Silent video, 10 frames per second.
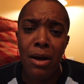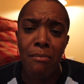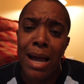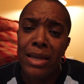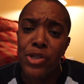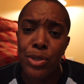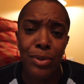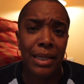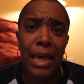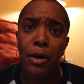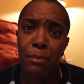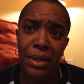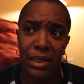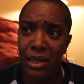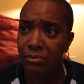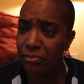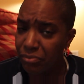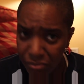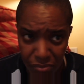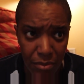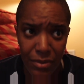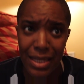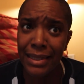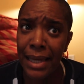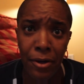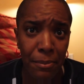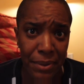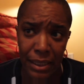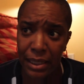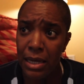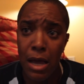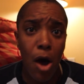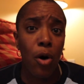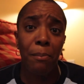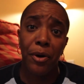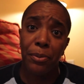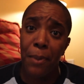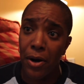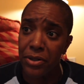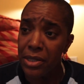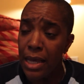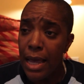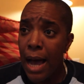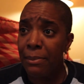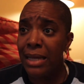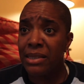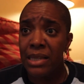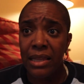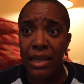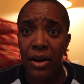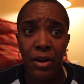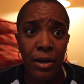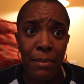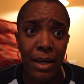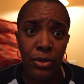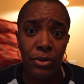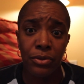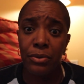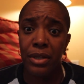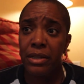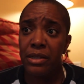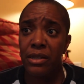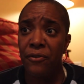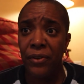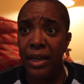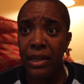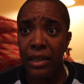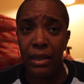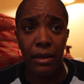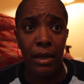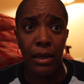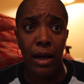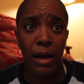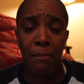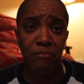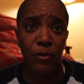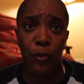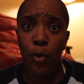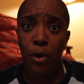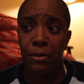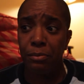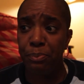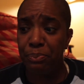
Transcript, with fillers: now, my issue is accountability. Accountability on both parts. I'm not saying that Erykah Badu is a flake um, for,